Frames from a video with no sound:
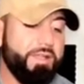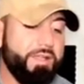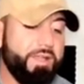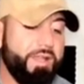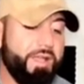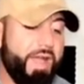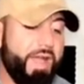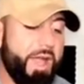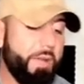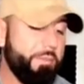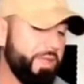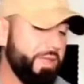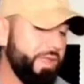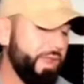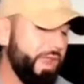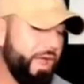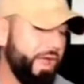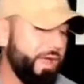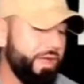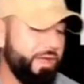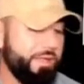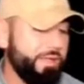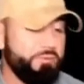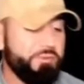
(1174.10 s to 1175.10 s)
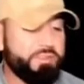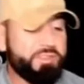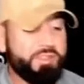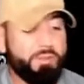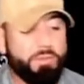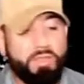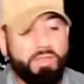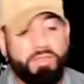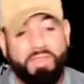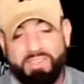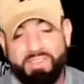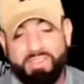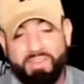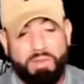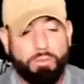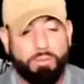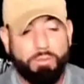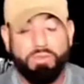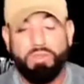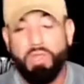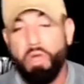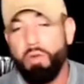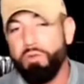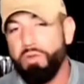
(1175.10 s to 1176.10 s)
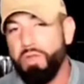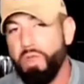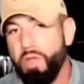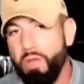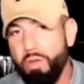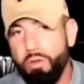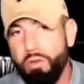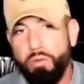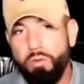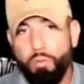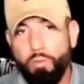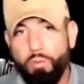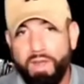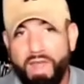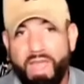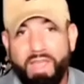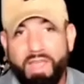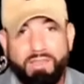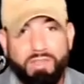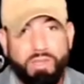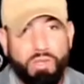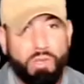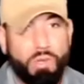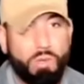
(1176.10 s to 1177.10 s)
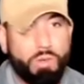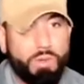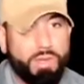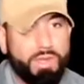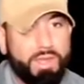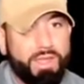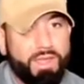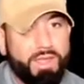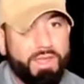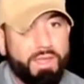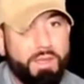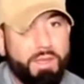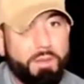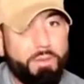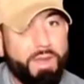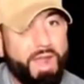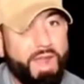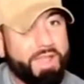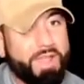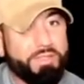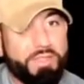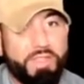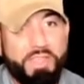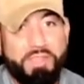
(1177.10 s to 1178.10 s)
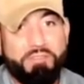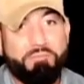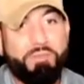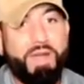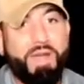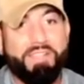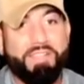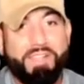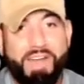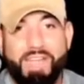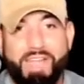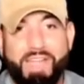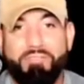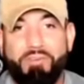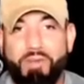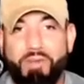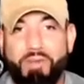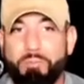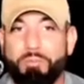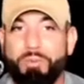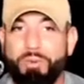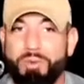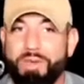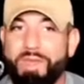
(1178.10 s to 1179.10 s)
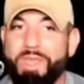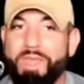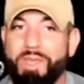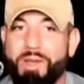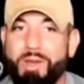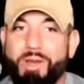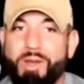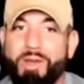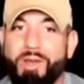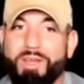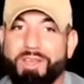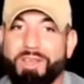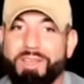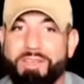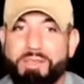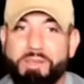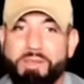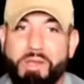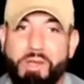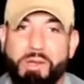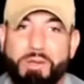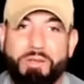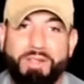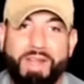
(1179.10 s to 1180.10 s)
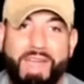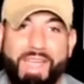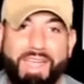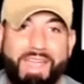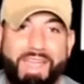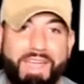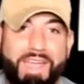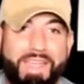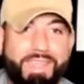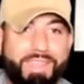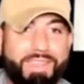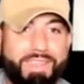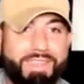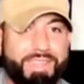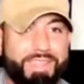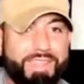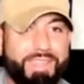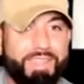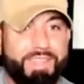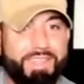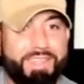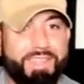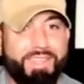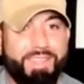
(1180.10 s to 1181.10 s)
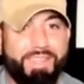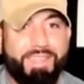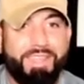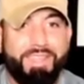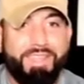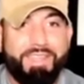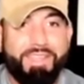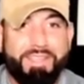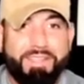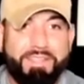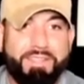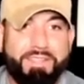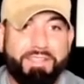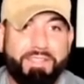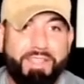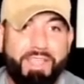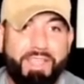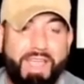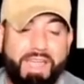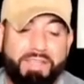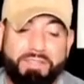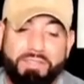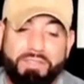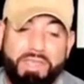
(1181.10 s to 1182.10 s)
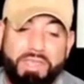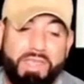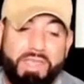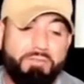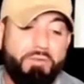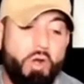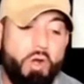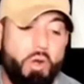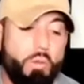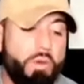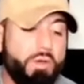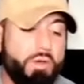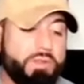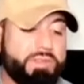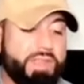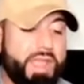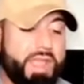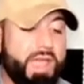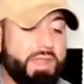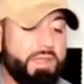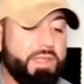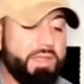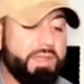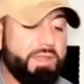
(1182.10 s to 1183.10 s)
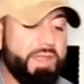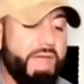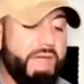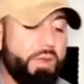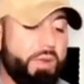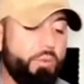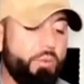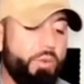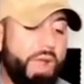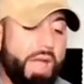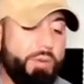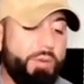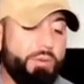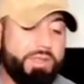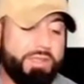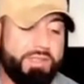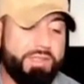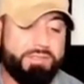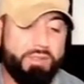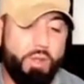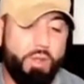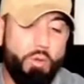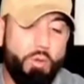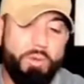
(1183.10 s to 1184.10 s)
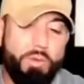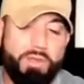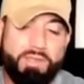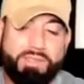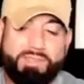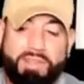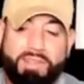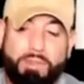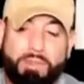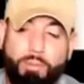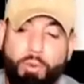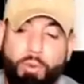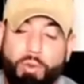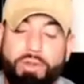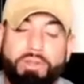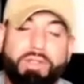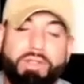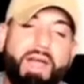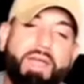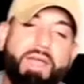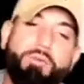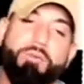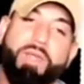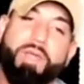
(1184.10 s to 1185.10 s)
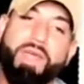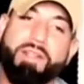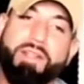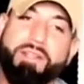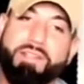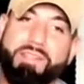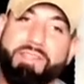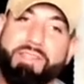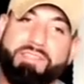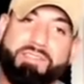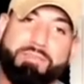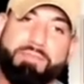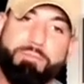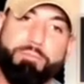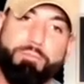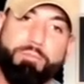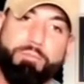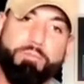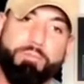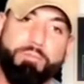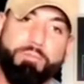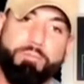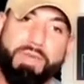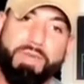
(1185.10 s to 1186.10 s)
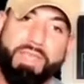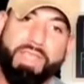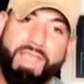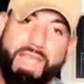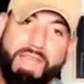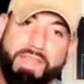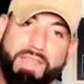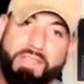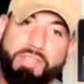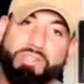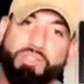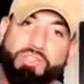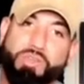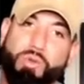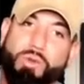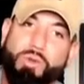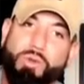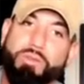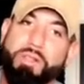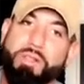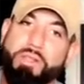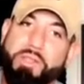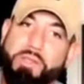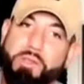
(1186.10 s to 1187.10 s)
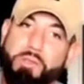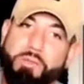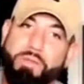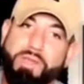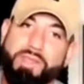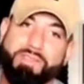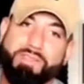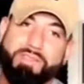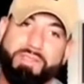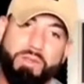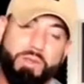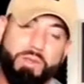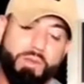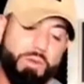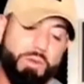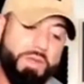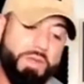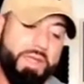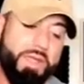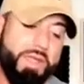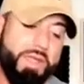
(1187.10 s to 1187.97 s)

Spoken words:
I mean, there's so many things that people don't know what I do, but I live my life pretty hard, like I live almost kind of not, it's almost like a borderline reckless, but kind of controlled a little bit too.